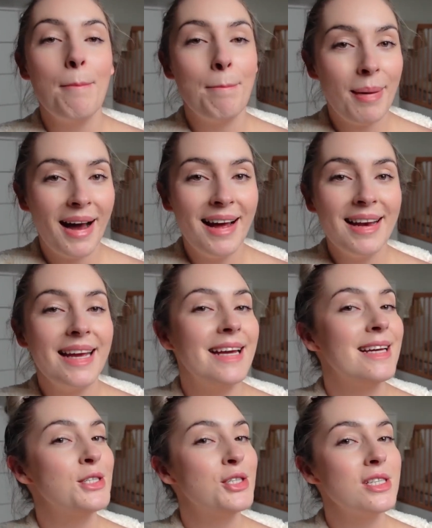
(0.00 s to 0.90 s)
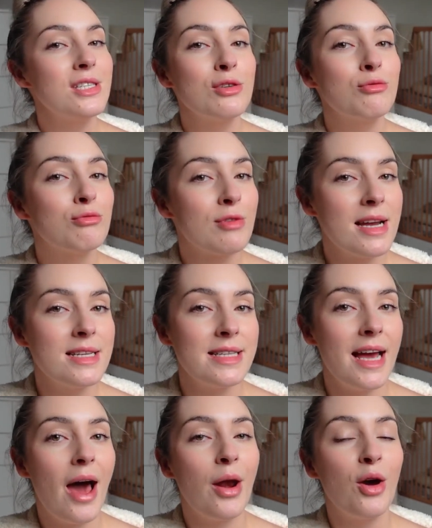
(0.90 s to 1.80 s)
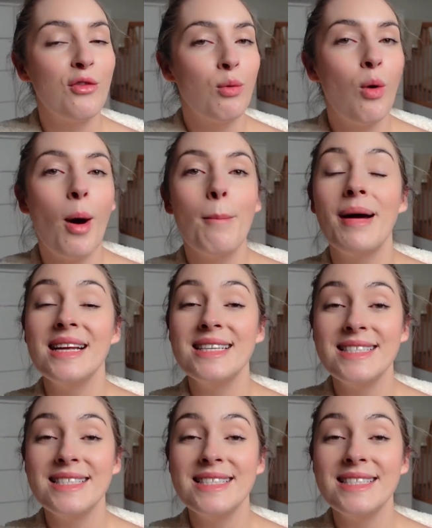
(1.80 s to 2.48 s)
but here's just a rundown of what my